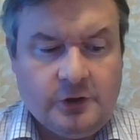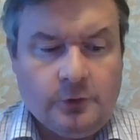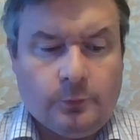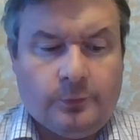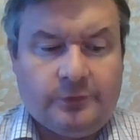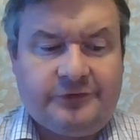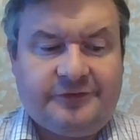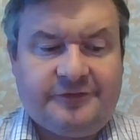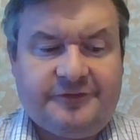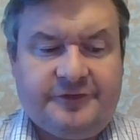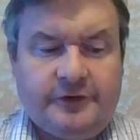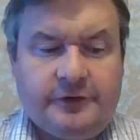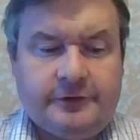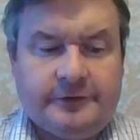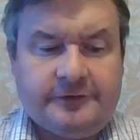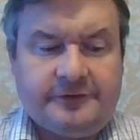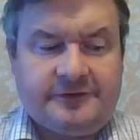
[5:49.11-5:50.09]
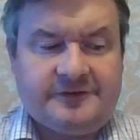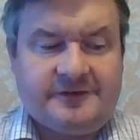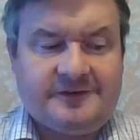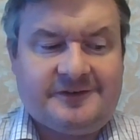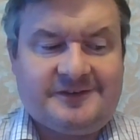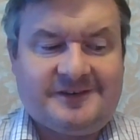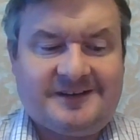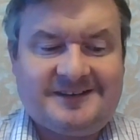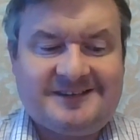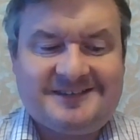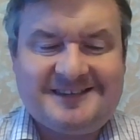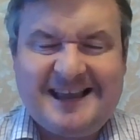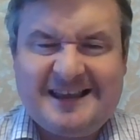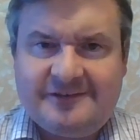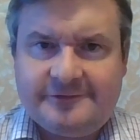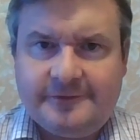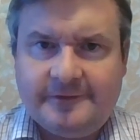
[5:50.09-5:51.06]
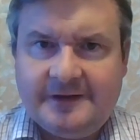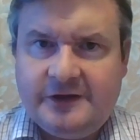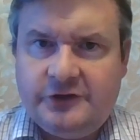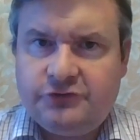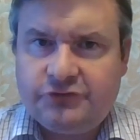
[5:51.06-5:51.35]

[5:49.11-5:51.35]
was first successfully